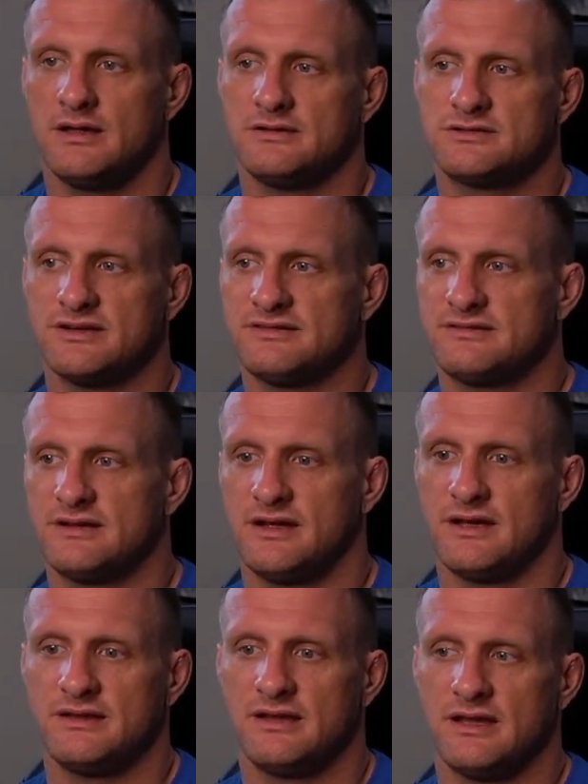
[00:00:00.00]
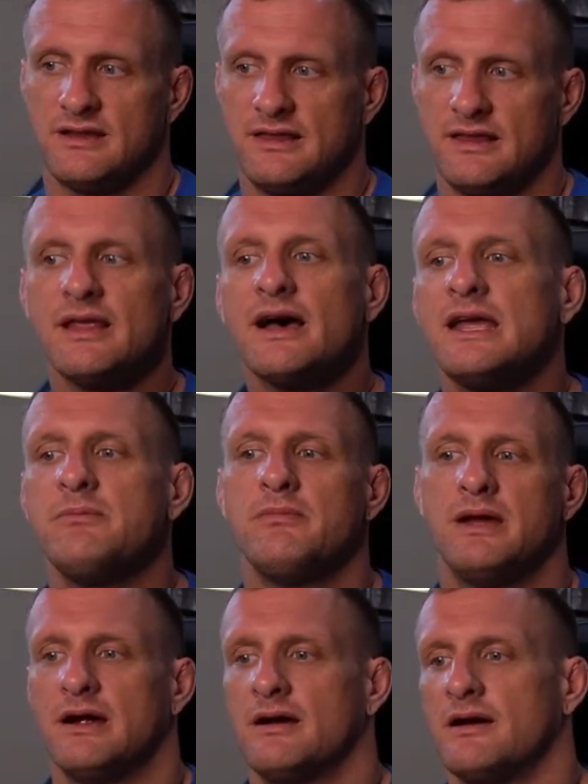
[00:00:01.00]
just a
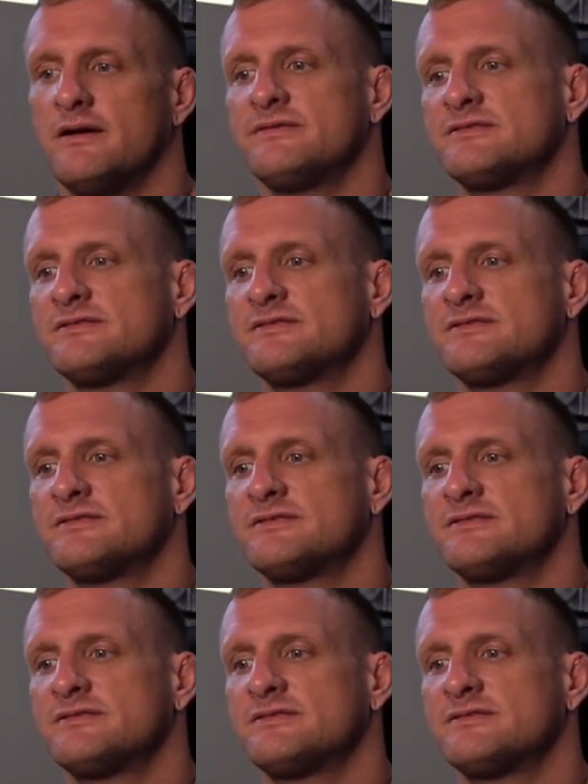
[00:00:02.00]
nightmare of